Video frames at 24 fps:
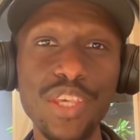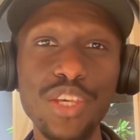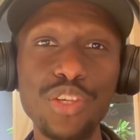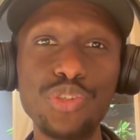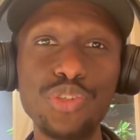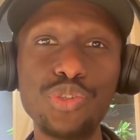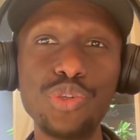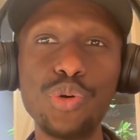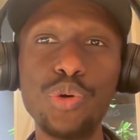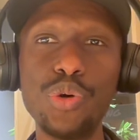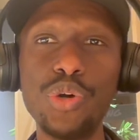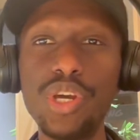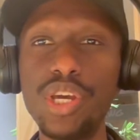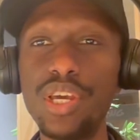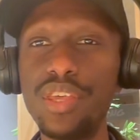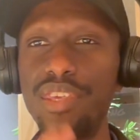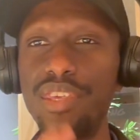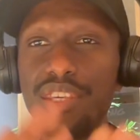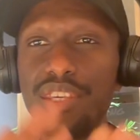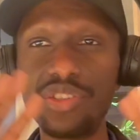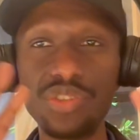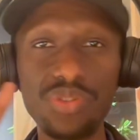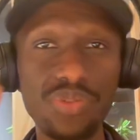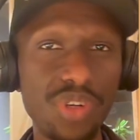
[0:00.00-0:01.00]
So
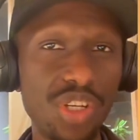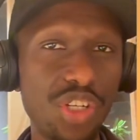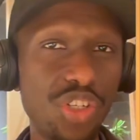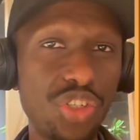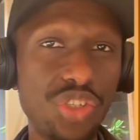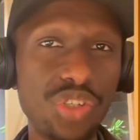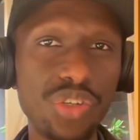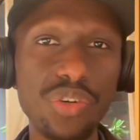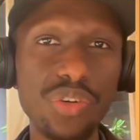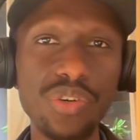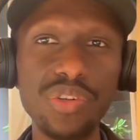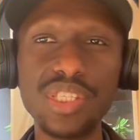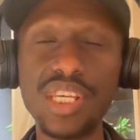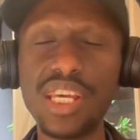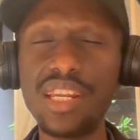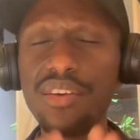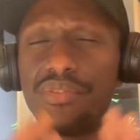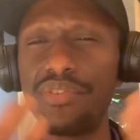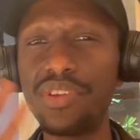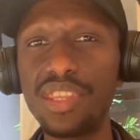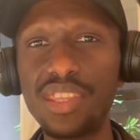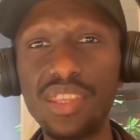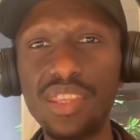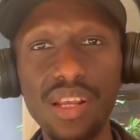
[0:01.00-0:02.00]
the screenshots and
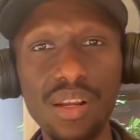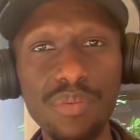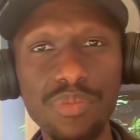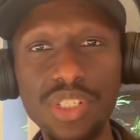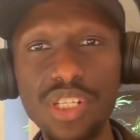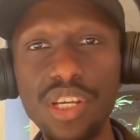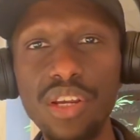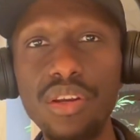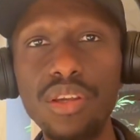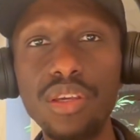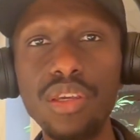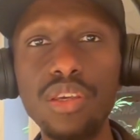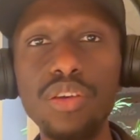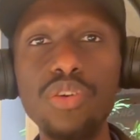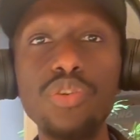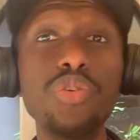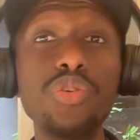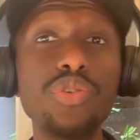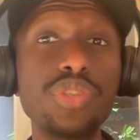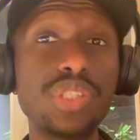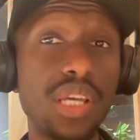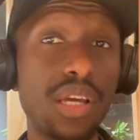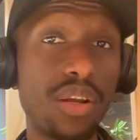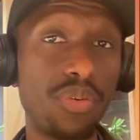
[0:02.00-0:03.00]
everything that I'm sharing you,
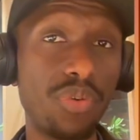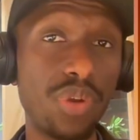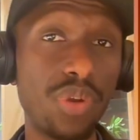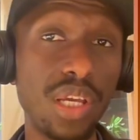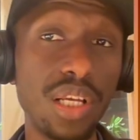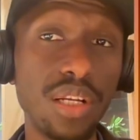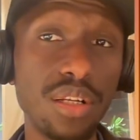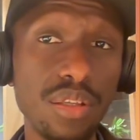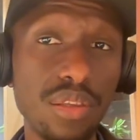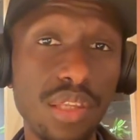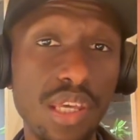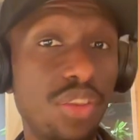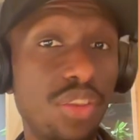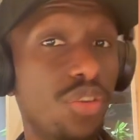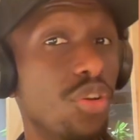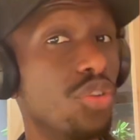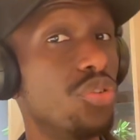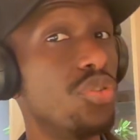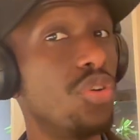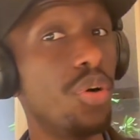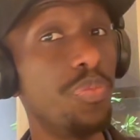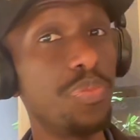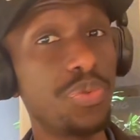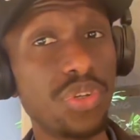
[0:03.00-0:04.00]
those are real. They are
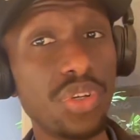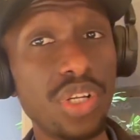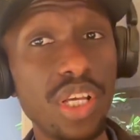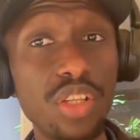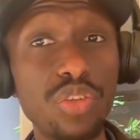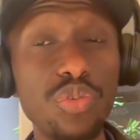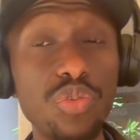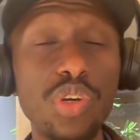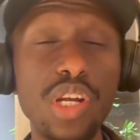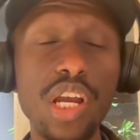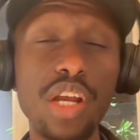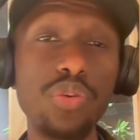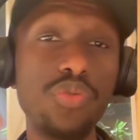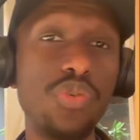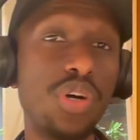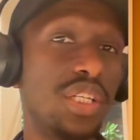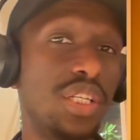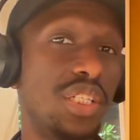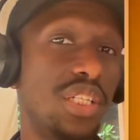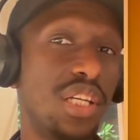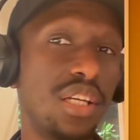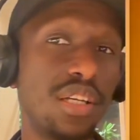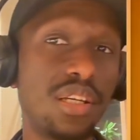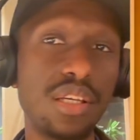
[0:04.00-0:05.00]
not obsolete. You can go
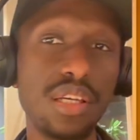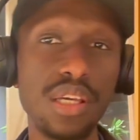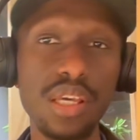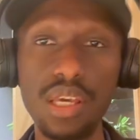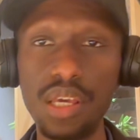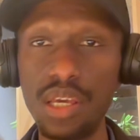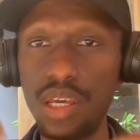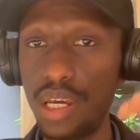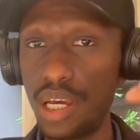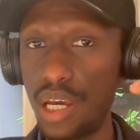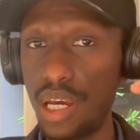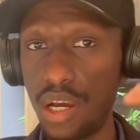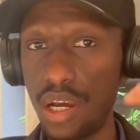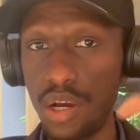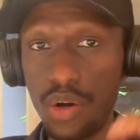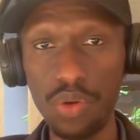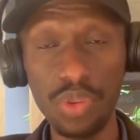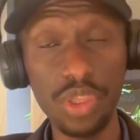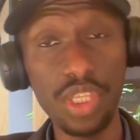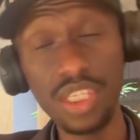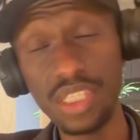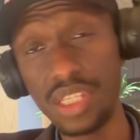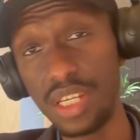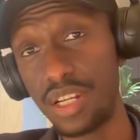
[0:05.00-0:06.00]
and check
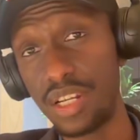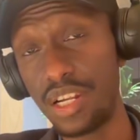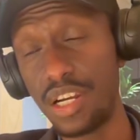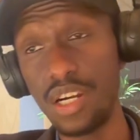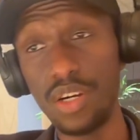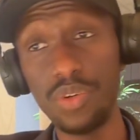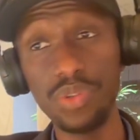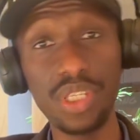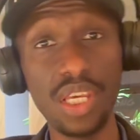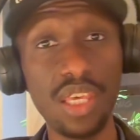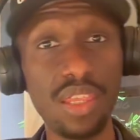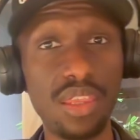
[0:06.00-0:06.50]
on this account. I